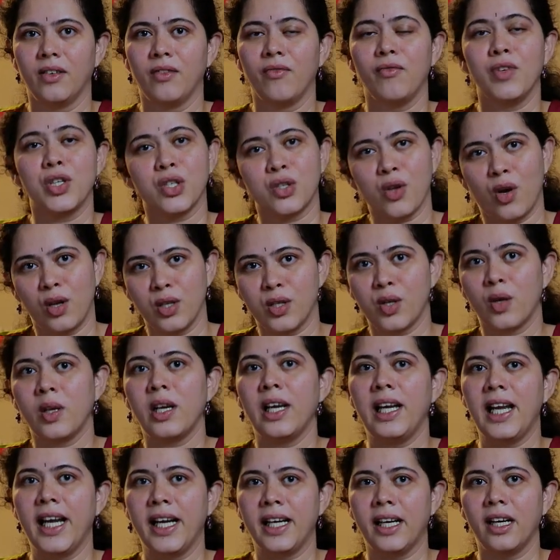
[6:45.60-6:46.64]
which is also
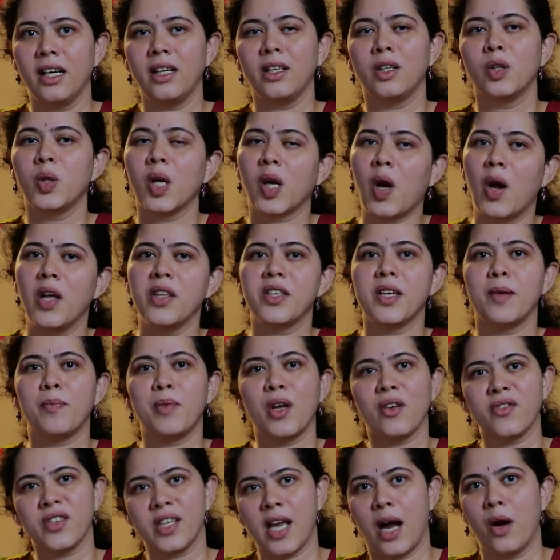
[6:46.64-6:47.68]
related to the concept
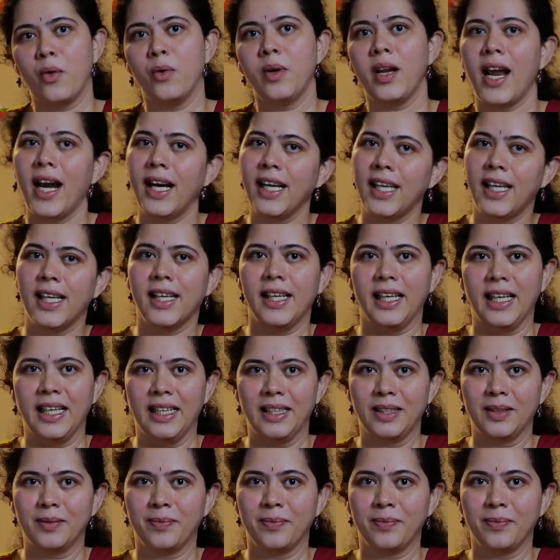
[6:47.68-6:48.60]
of sound and hearing.